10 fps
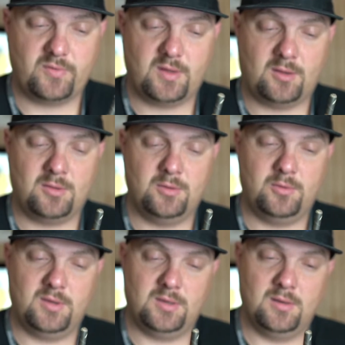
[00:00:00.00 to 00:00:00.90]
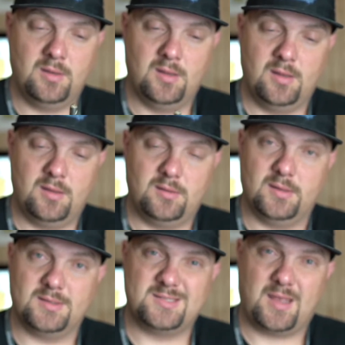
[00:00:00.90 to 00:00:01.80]
included
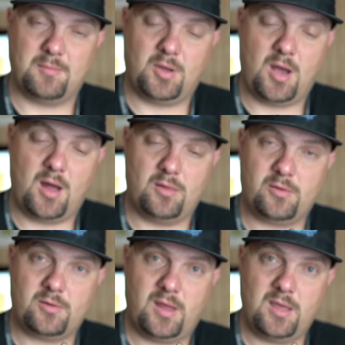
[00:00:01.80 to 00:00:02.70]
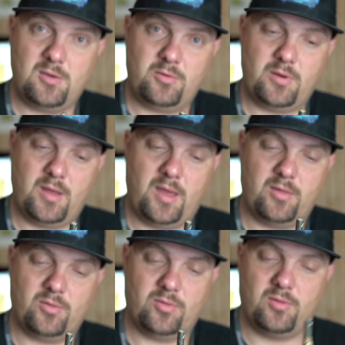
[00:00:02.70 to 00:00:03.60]
the same color lanyard
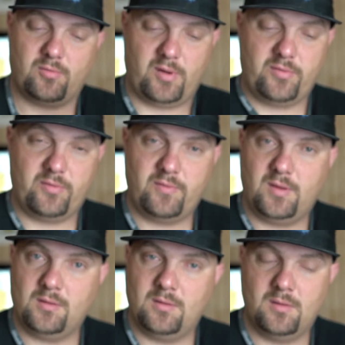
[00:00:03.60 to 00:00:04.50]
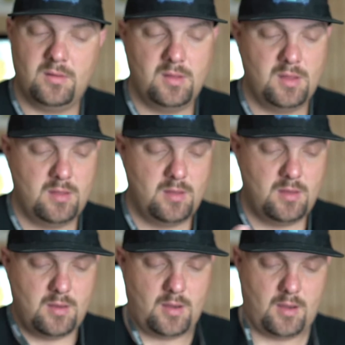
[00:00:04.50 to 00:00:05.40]
as the rest of it,
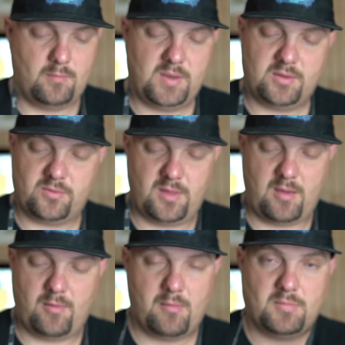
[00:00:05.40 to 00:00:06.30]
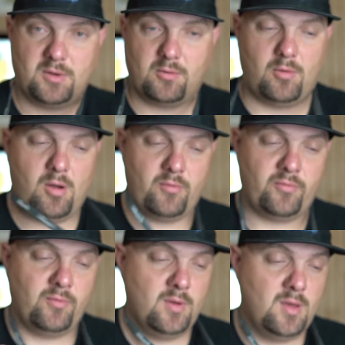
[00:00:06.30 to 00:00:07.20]
because now I'm a little
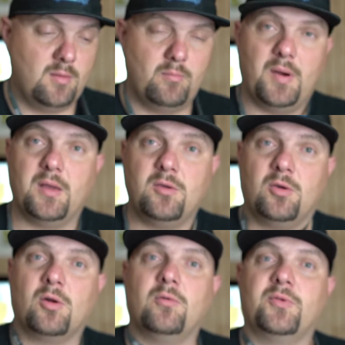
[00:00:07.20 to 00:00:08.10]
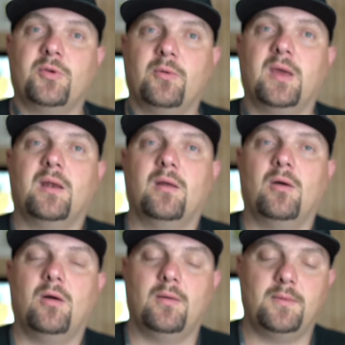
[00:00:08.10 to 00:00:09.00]
off. But you could also get,
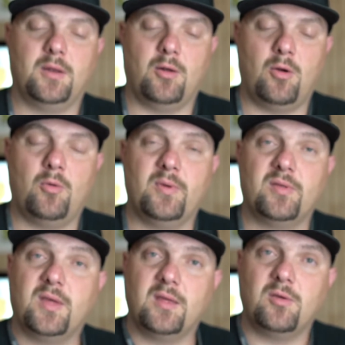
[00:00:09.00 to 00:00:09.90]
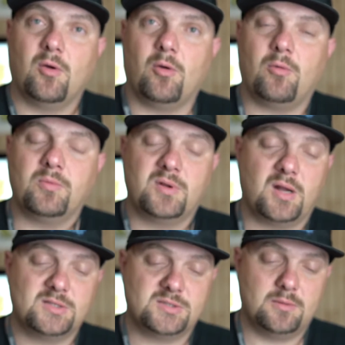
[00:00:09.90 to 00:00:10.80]
always get your own
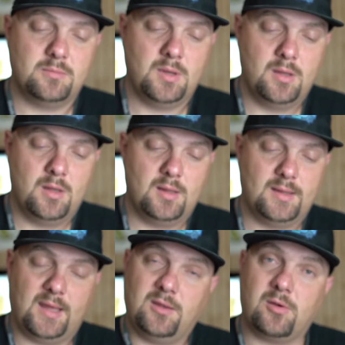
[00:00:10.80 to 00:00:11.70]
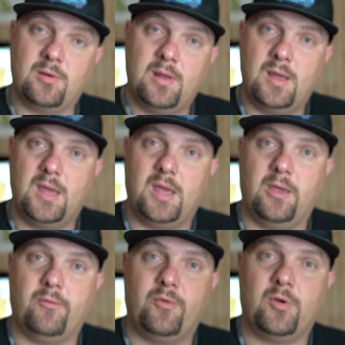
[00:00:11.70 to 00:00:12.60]
custom lanyard.
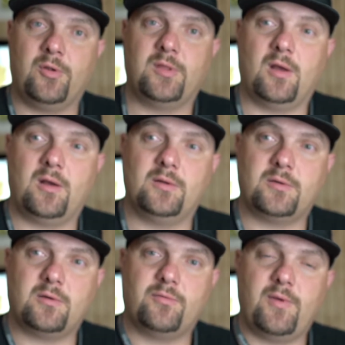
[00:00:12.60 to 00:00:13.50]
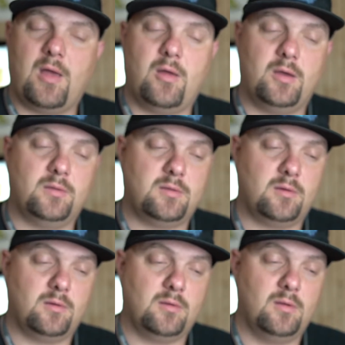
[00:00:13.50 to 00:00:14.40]
If you're a duck hunter, fowl
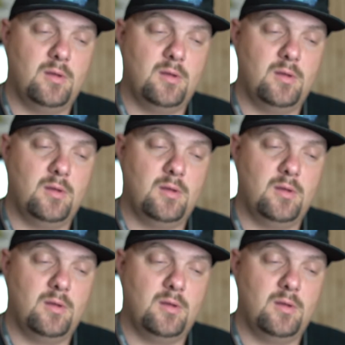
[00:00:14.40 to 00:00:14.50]
hunter,